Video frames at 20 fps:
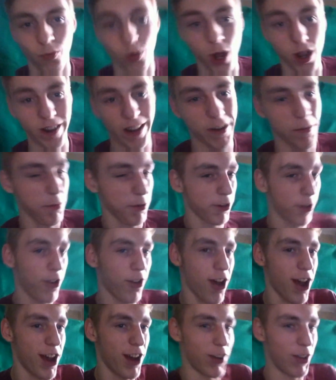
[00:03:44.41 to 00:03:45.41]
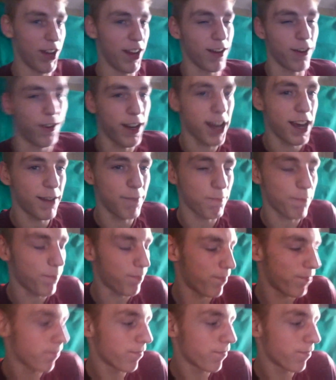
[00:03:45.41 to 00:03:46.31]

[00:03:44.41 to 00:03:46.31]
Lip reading: Won't keep an eye on it or no.